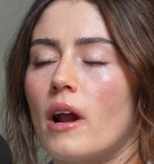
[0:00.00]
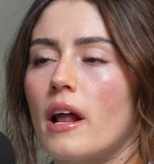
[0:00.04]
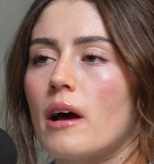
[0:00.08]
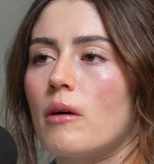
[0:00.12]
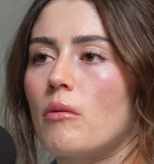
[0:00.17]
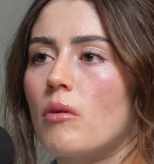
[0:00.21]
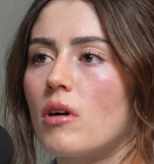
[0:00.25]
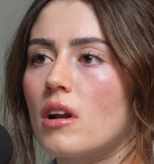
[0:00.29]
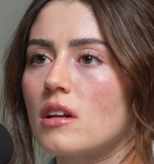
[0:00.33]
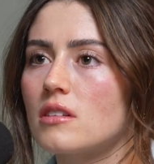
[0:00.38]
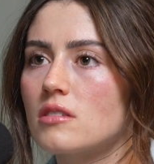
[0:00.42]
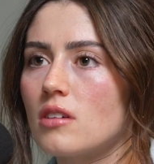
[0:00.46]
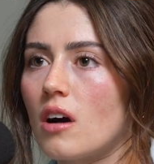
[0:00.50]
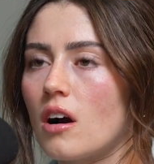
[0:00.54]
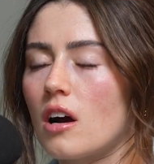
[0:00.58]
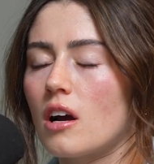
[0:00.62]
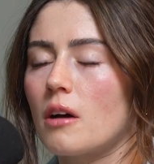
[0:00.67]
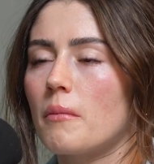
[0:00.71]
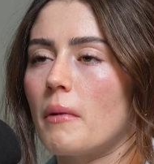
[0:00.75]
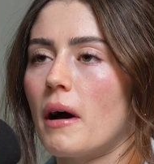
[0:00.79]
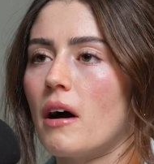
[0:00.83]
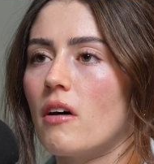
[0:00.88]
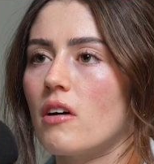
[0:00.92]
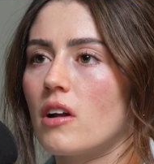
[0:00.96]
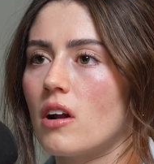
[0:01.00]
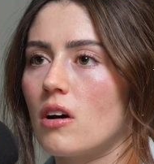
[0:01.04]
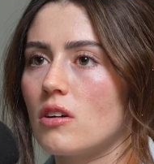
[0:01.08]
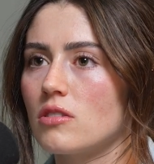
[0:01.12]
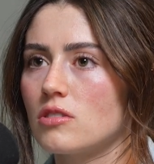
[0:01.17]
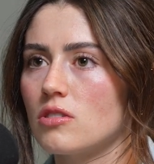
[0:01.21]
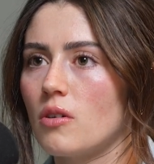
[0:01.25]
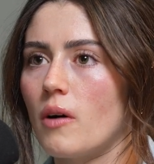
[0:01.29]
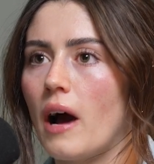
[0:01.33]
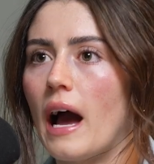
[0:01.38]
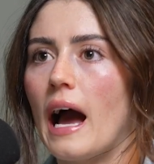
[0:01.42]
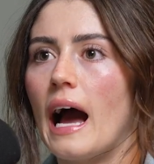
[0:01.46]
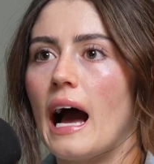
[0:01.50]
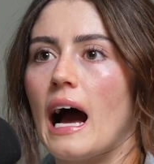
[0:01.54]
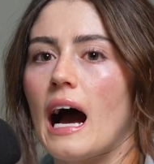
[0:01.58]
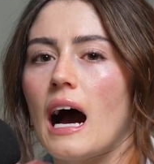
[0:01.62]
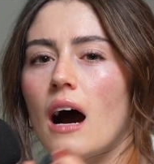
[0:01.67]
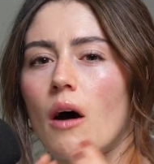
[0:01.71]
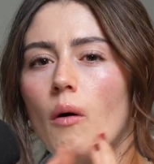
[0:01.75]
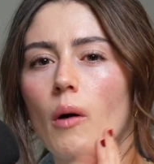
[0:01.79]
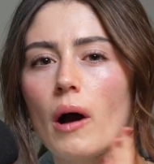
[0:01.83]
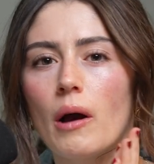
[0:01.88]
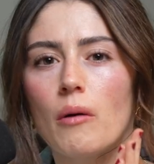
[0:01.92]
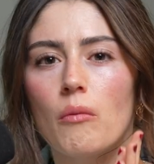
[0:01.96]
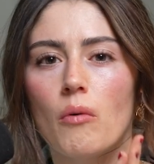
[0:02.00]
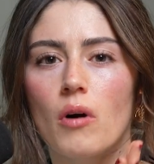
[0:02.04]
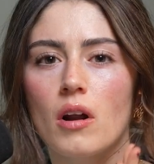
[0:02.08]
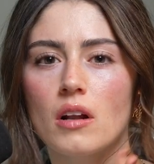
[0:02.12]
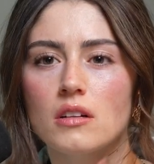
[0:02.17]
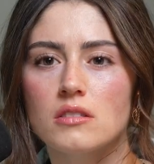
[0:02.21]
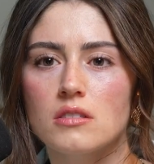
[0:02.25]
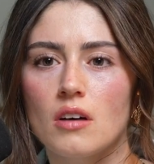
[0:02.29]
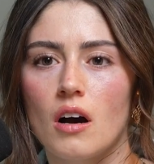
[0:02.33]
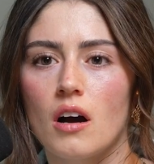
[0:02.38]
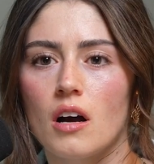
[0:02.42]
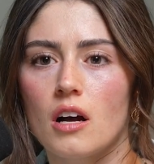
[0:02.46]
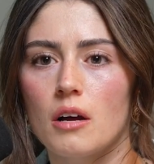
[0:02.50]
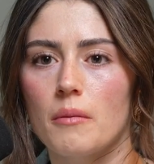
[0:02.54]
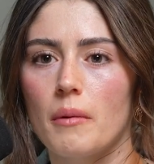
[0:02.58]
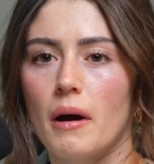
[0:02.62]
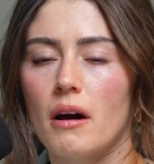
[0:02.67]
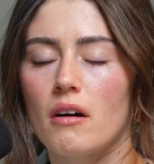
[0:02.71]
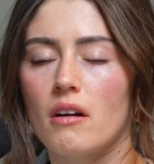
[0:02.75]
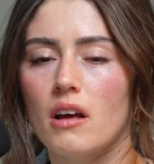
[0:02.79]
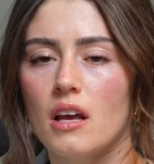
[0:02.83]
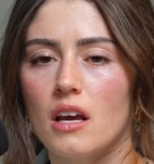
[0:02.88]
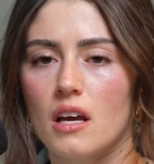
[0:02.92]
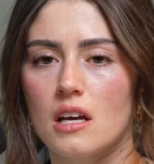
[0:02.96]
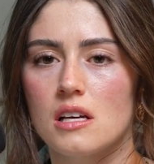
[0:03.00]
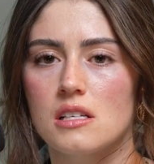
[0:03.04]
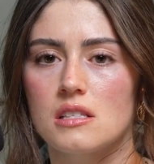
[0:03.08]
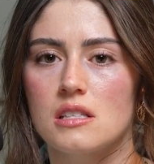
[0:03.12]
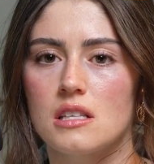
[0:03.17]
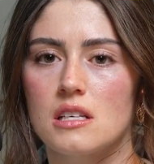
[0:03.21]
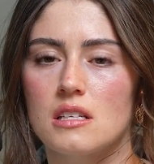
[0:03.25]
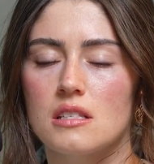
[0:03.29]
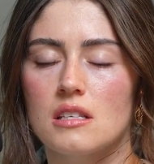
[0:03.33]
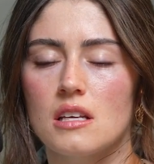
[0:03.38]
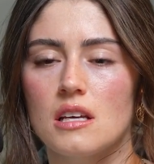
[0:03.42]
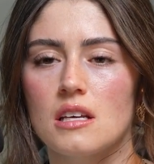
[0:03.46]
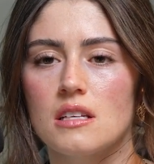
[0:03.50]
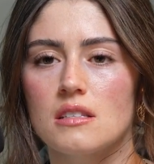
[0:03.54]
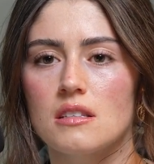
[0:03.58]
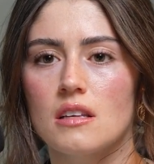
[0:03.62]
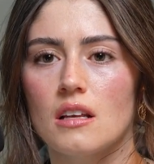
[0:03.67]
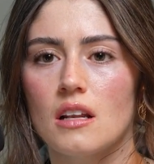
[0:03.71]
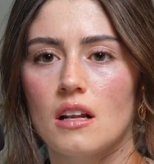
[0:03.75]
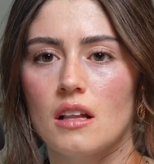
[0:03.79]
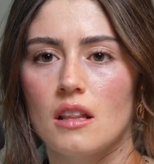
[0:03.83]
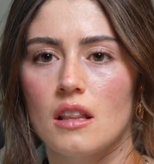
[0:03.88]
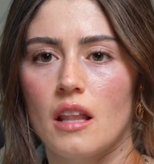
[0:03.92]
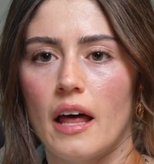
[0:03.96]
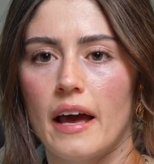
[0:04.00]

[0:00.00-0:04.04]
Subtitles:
I want to talk about and also how I want to talk about it, because this isn't